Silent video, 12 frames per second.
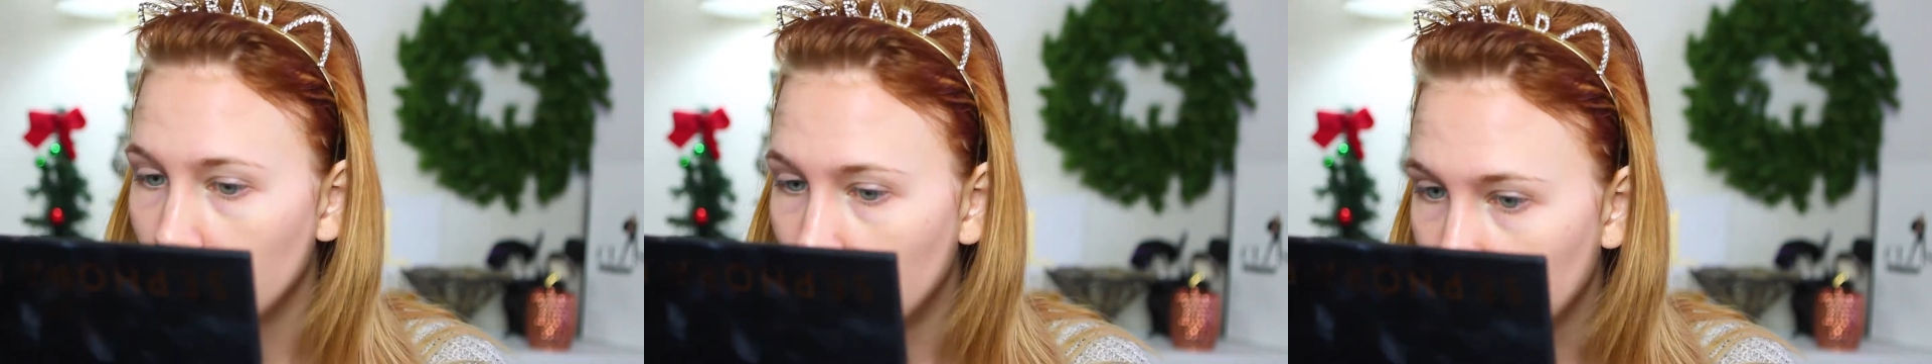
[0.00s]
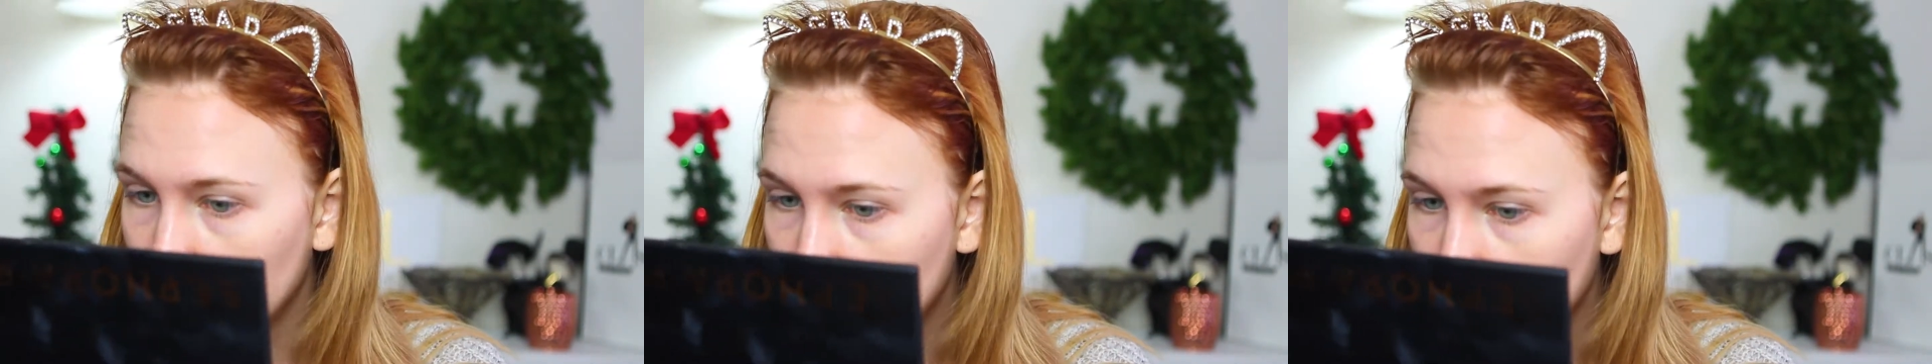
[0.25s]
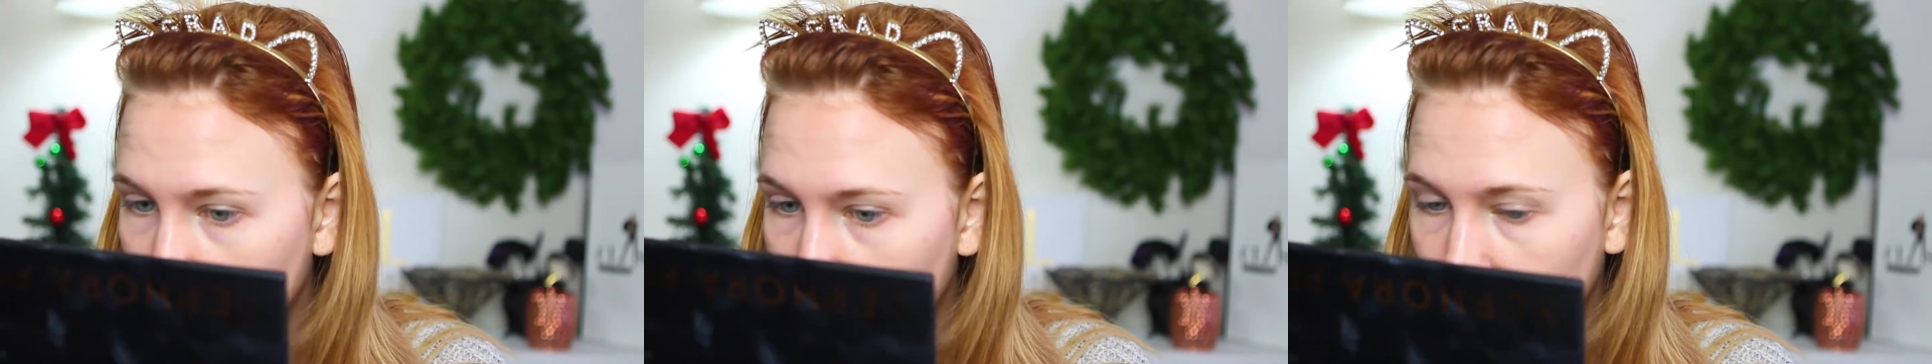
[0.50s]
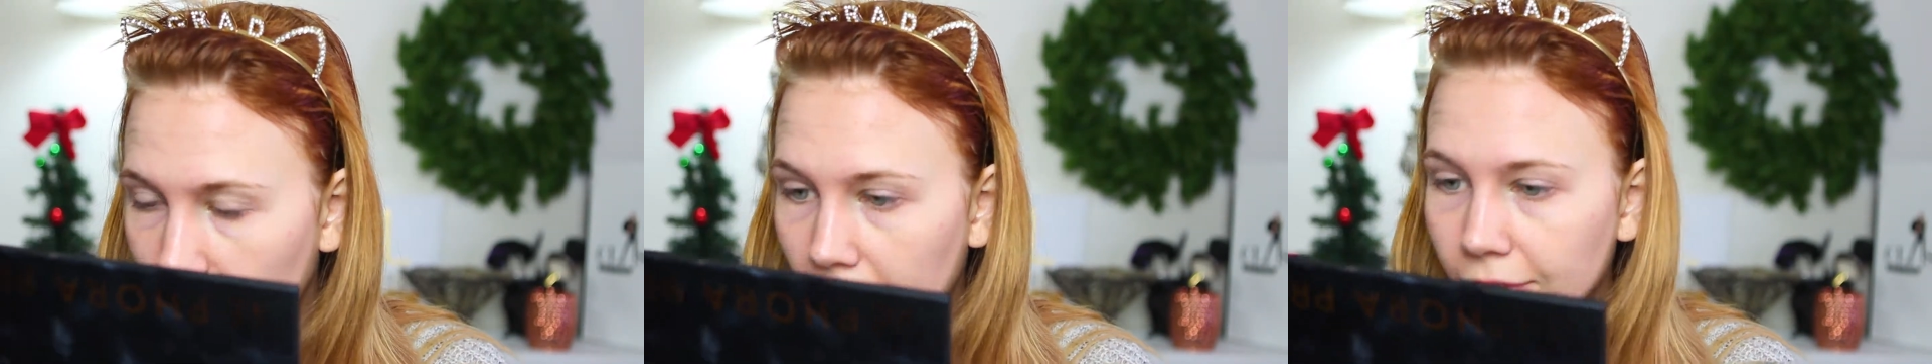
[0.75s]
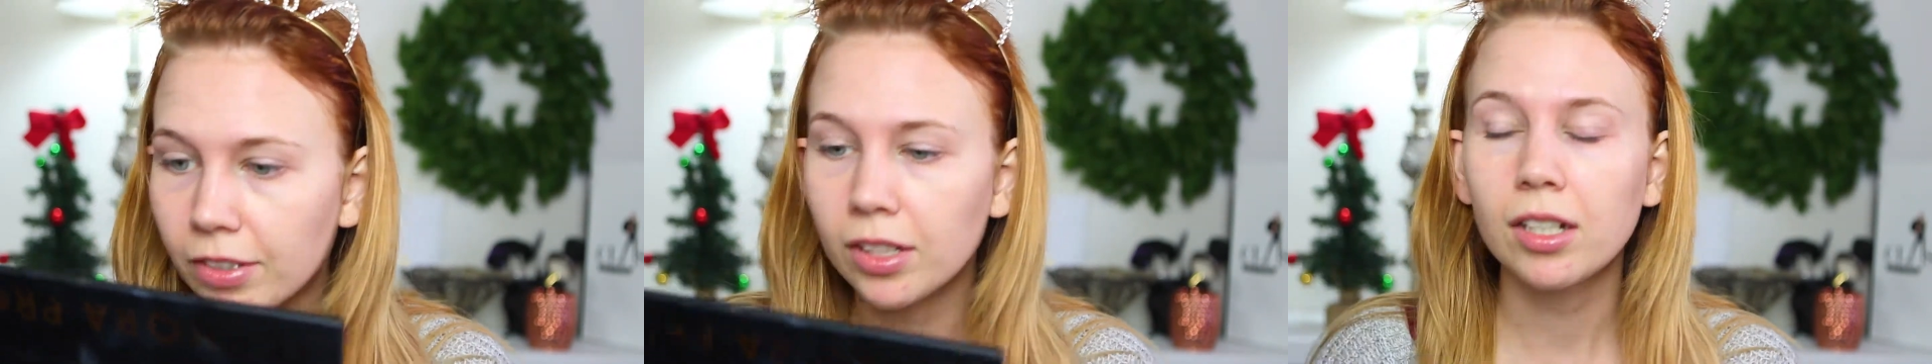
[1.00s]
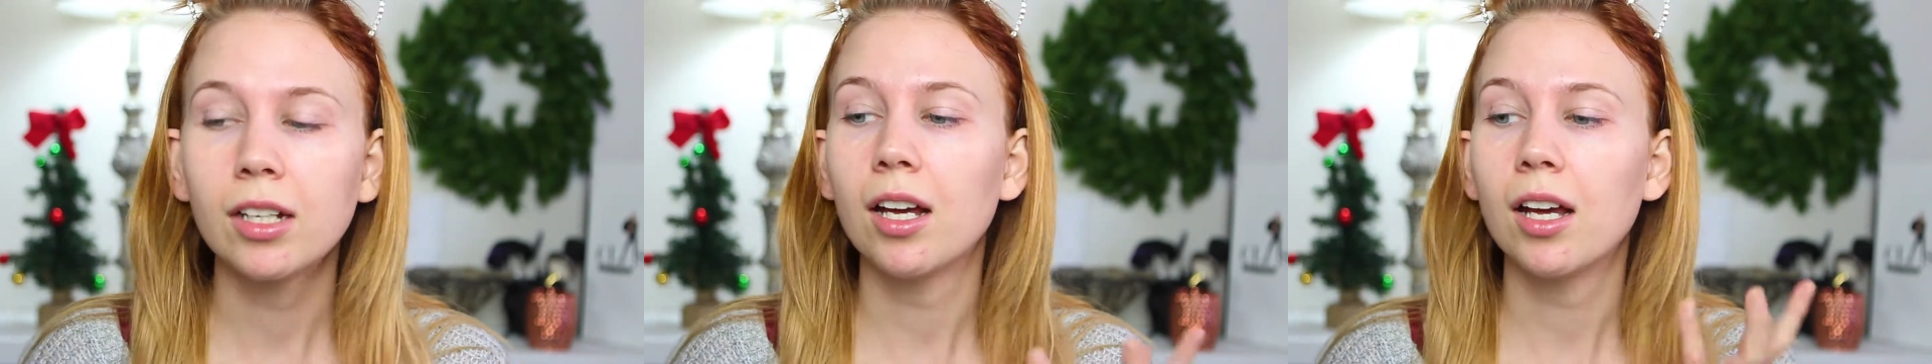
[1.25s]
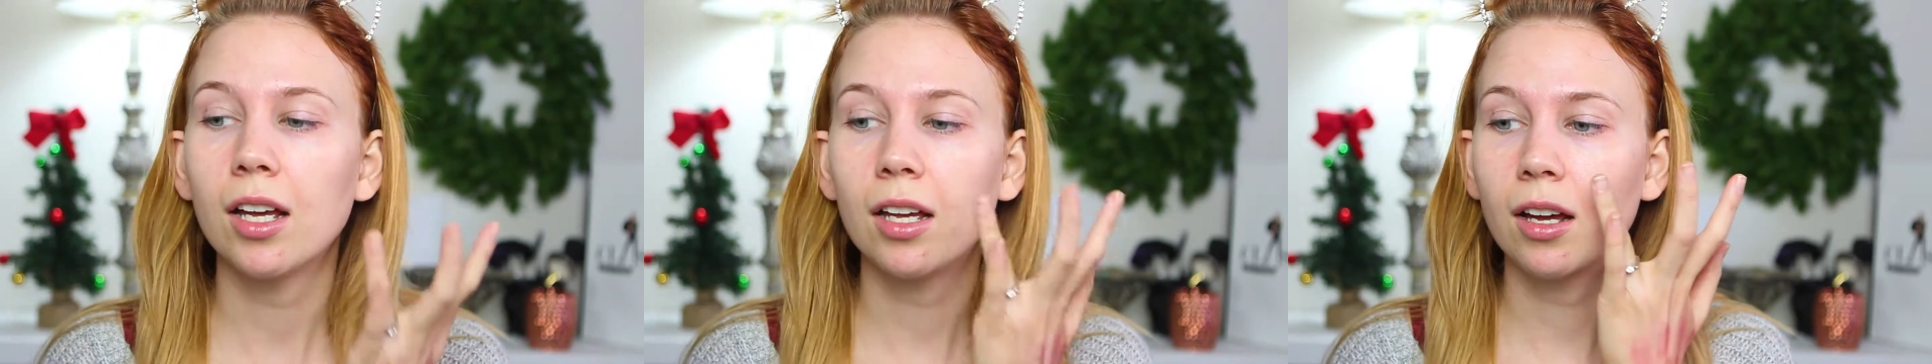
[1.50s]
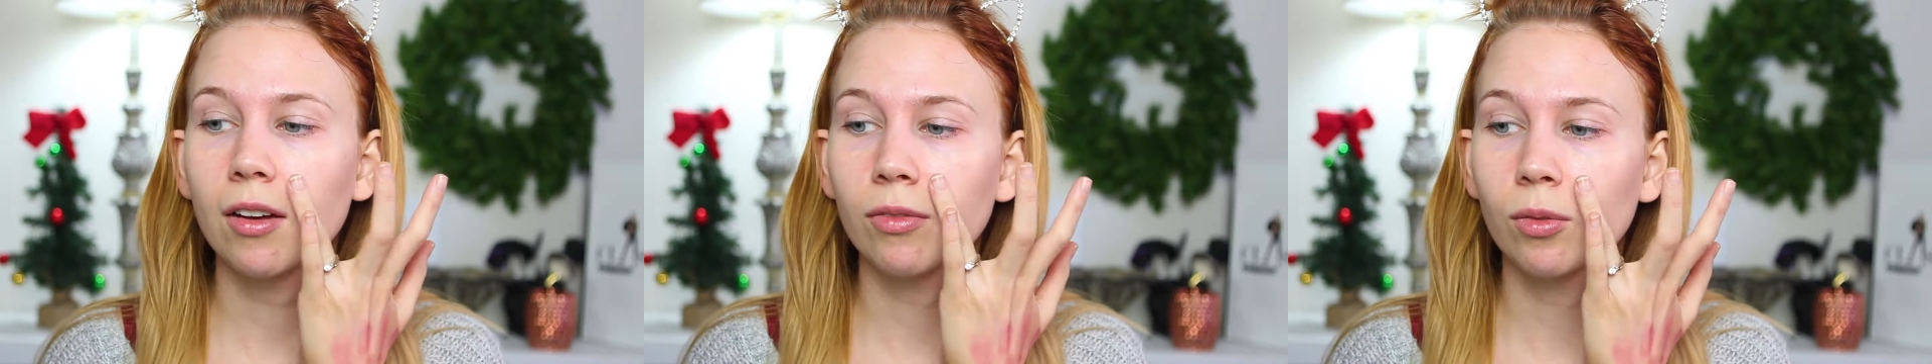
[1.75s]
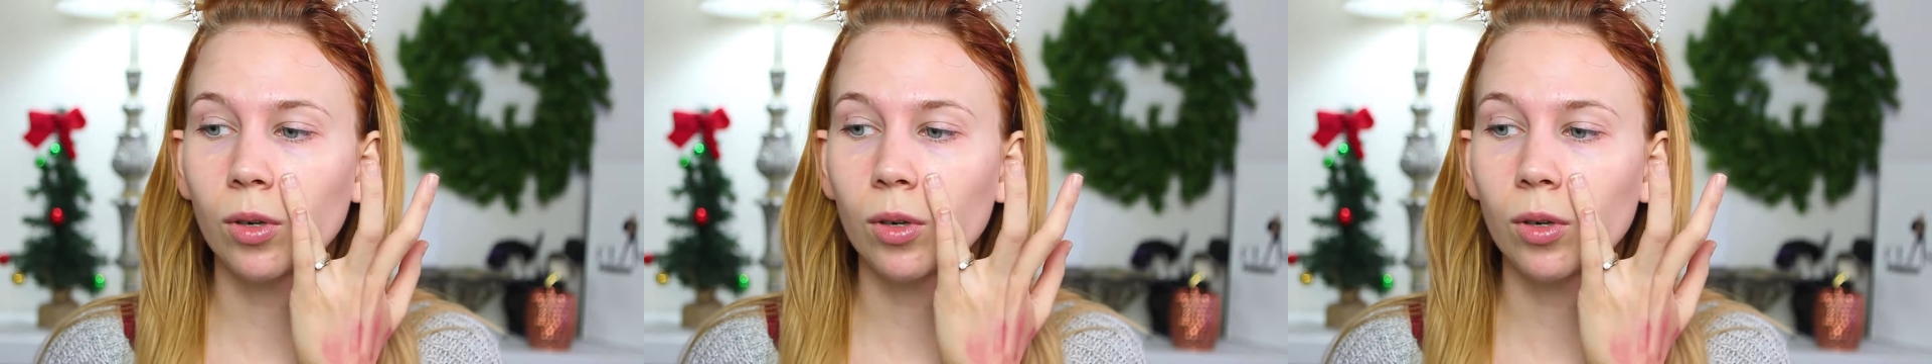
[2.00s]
Okay, I feel like I have